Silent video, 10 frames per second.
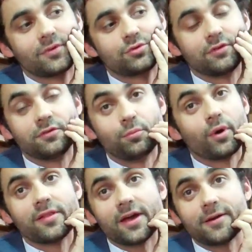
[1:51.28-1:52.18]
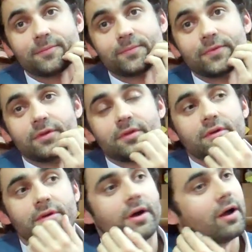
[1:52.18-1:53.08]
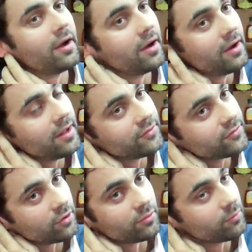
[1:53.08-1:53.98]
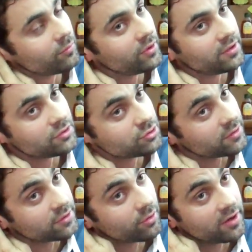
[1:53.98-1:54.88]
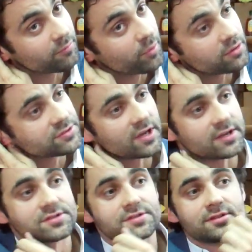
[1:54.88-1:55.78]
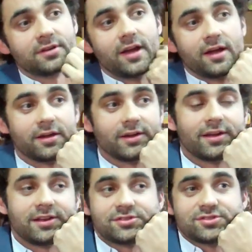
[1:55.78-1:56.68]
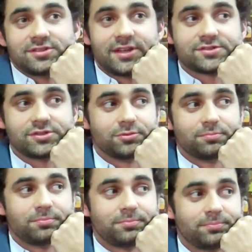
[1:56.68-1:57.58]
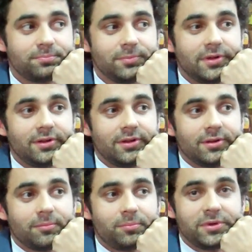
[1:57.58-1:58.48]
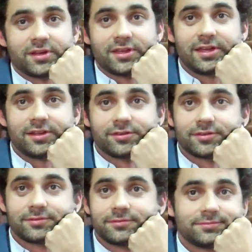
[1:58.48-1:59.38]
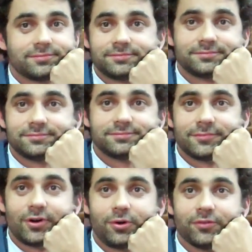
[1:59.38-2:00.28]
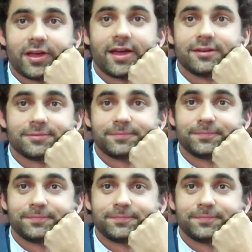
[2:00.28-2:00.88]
driven by that. And so really enjoyed the creative process, and it just lets you be a kid all day.